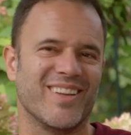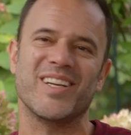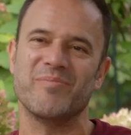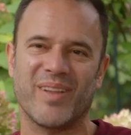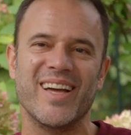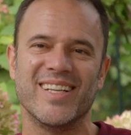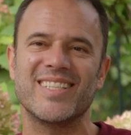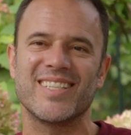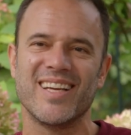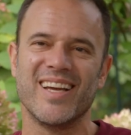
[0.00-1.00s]
looking
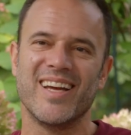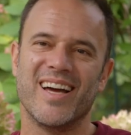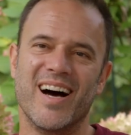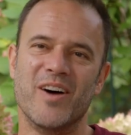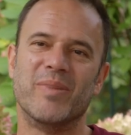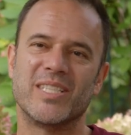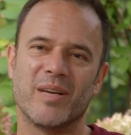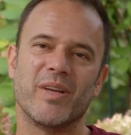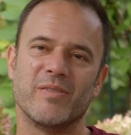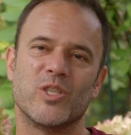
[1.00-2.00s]
plants um, but
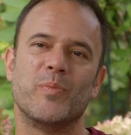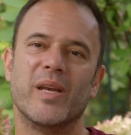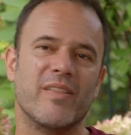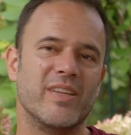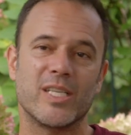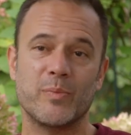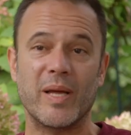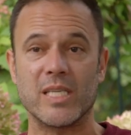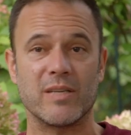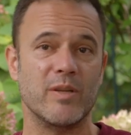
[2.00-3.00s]
sometimes it's been at the
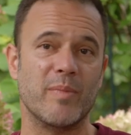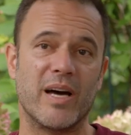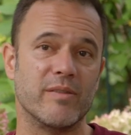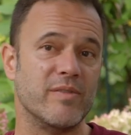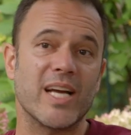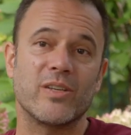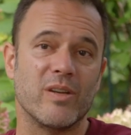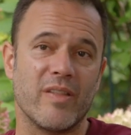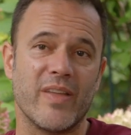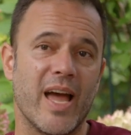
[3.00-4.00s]
expense of the amount of nectar
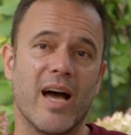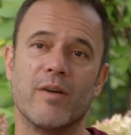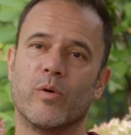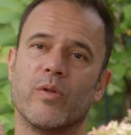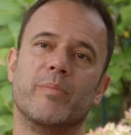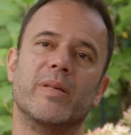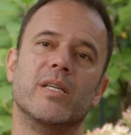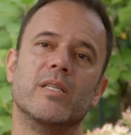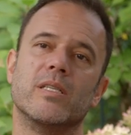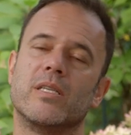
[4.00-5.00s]
that they have or the
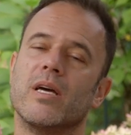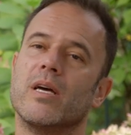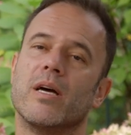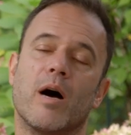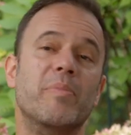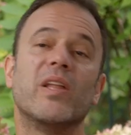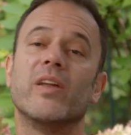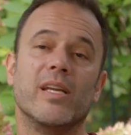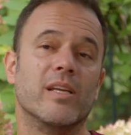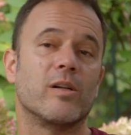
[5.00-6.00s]
bees
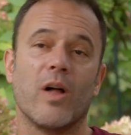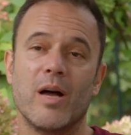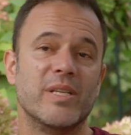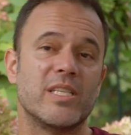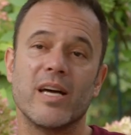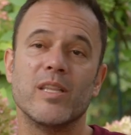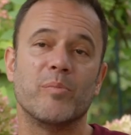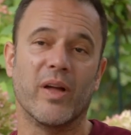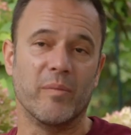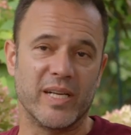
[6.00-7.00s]
ability to climb inside the
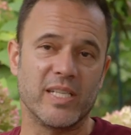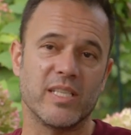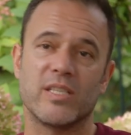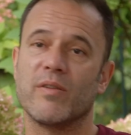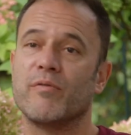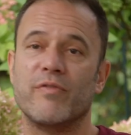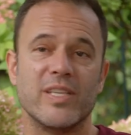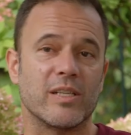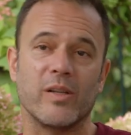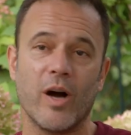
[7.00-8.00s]
plant because it's
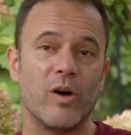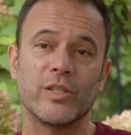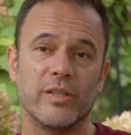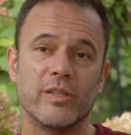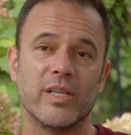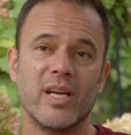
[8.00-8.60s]
physically altered